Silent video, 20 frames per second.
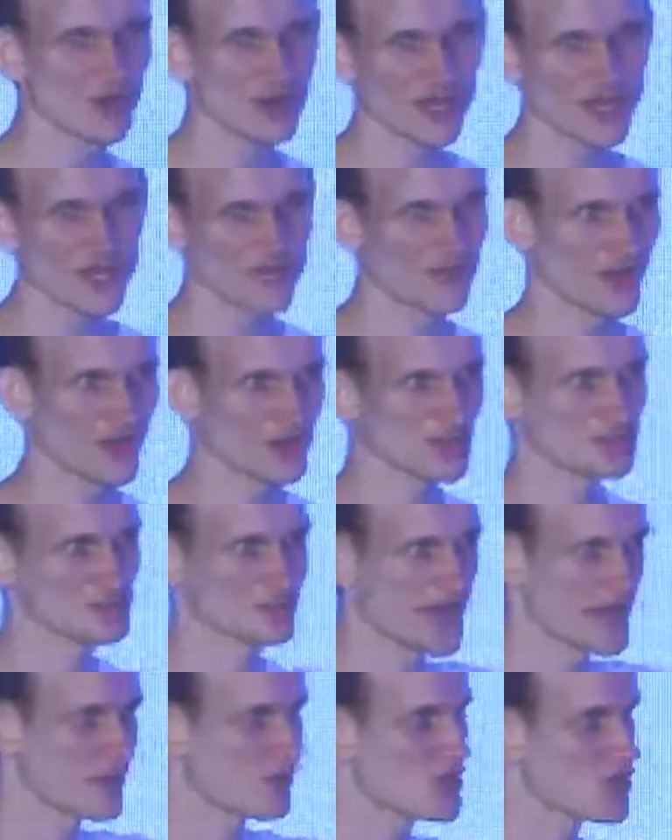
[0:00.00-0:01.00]
kind of other
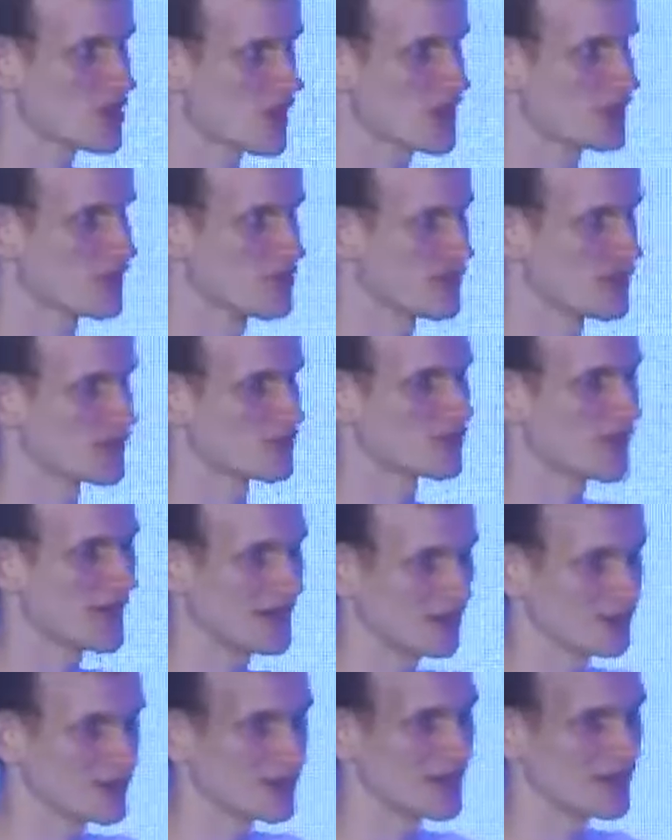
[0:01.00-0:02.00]
languages that you can write
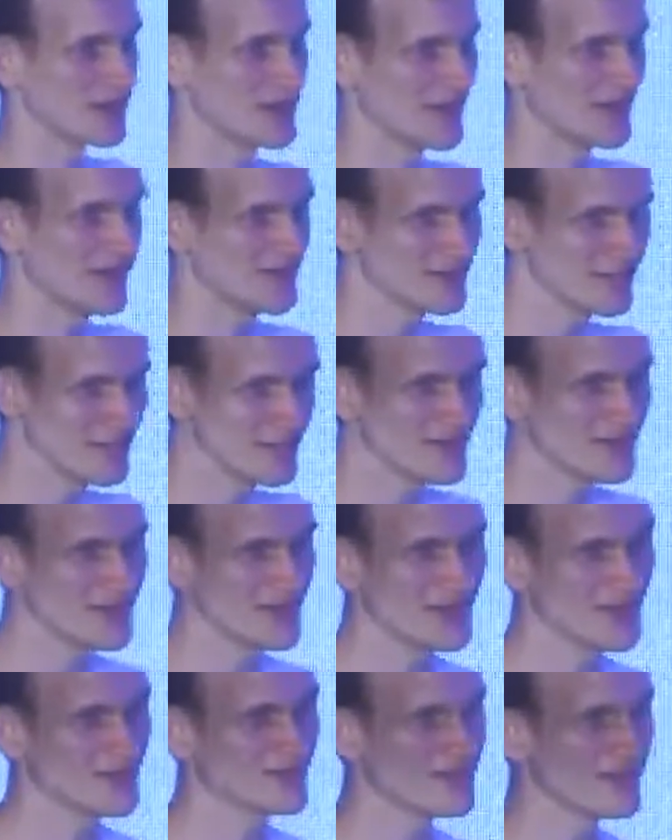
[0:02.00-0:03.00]
your code in,
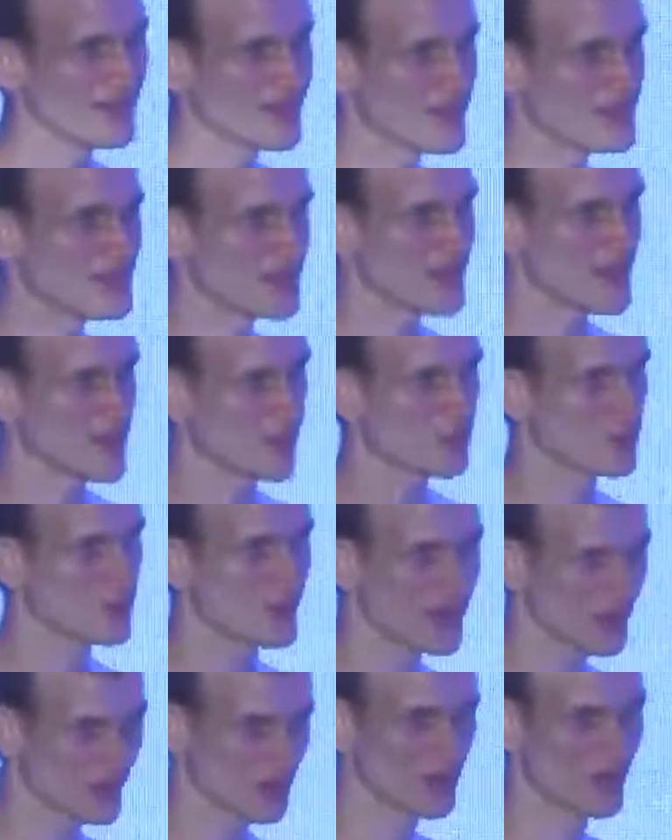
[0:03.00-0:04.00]
and then the idea is you would
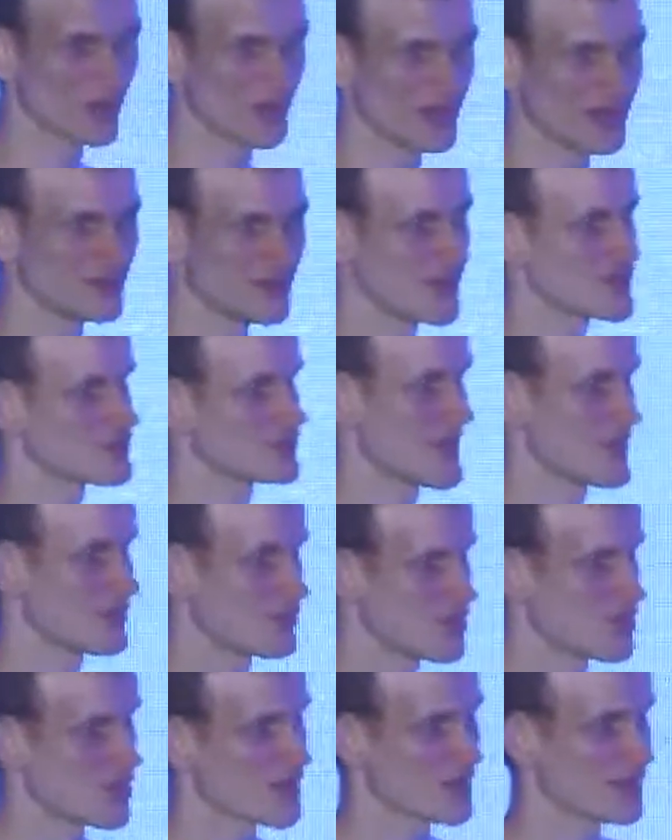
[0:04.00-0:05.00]
write your code in these
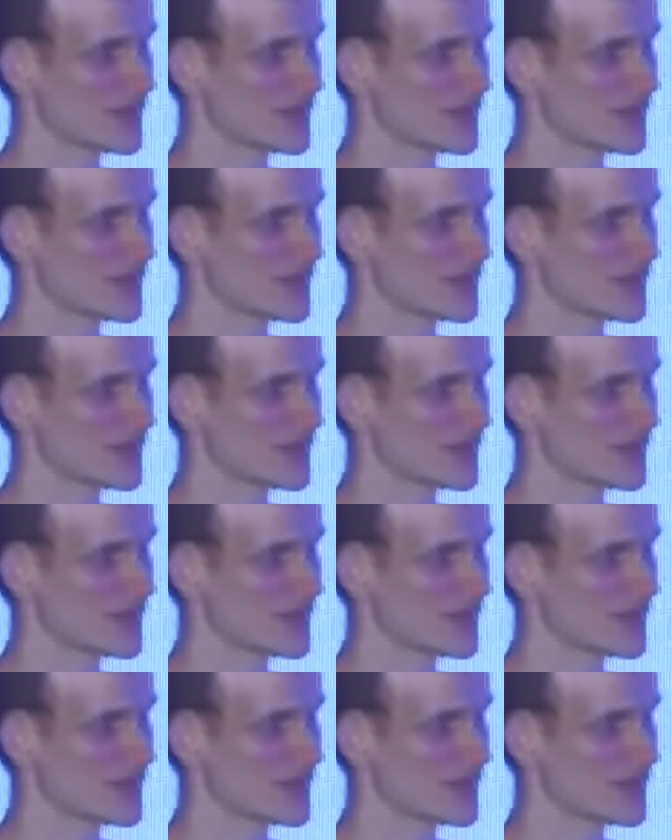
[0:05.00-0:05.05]
languages and